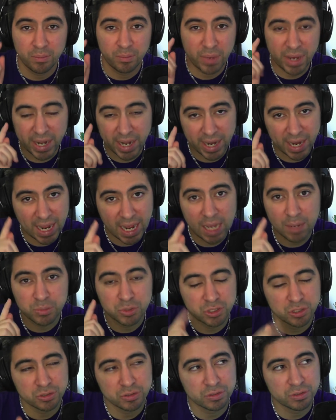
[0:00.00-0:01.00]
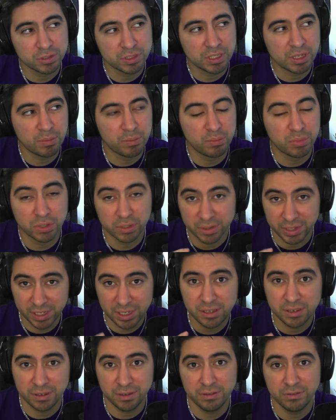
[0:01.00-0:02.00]
But I absolutely
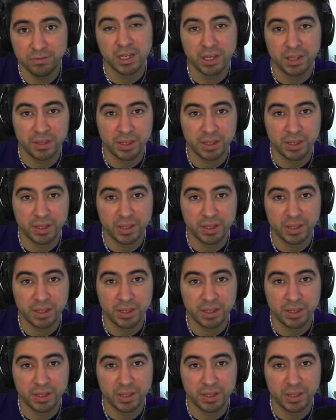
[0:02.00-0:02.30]
believe